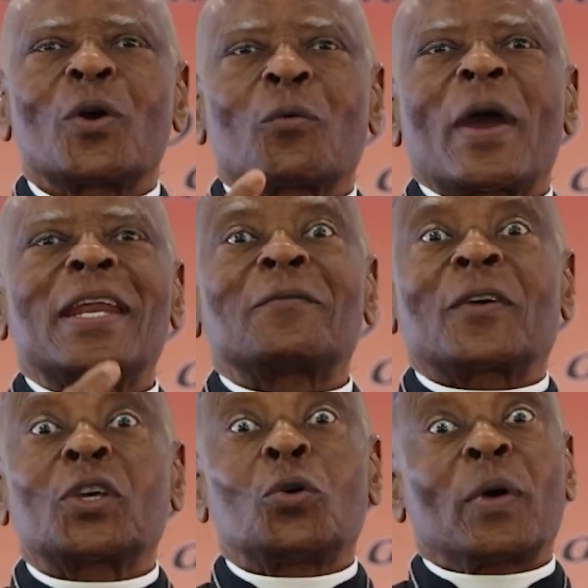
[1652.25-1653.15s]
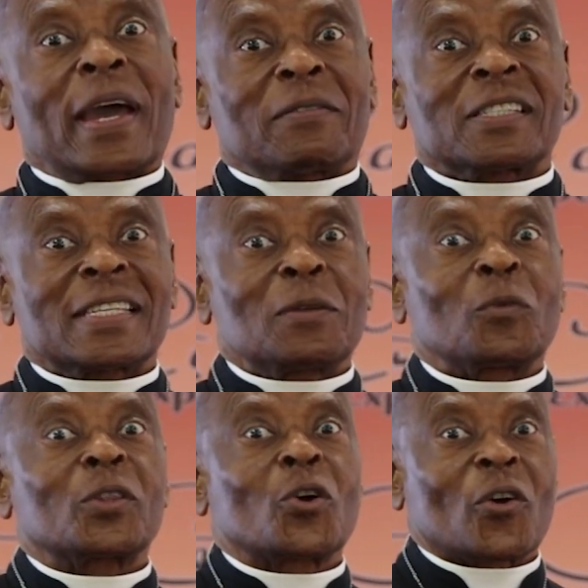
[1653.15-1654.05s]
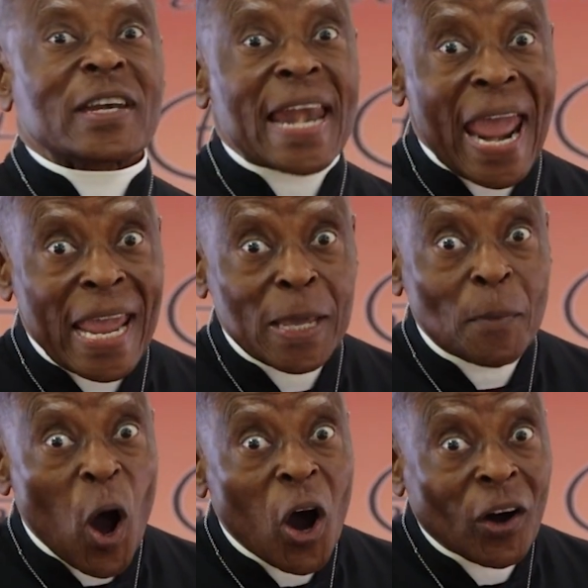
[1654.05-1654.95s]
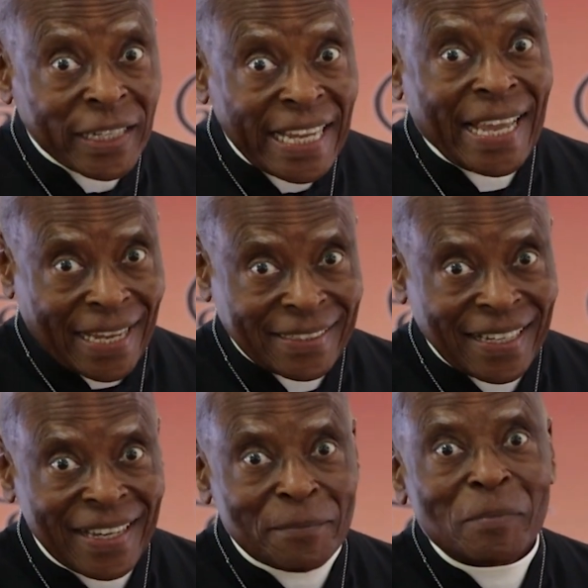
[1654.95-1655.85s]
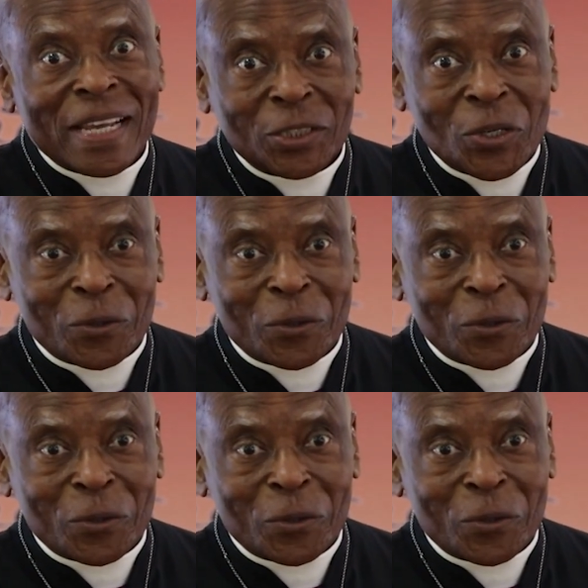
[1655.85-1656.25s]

We're waiting for you. We have a seat with your name on it. Bless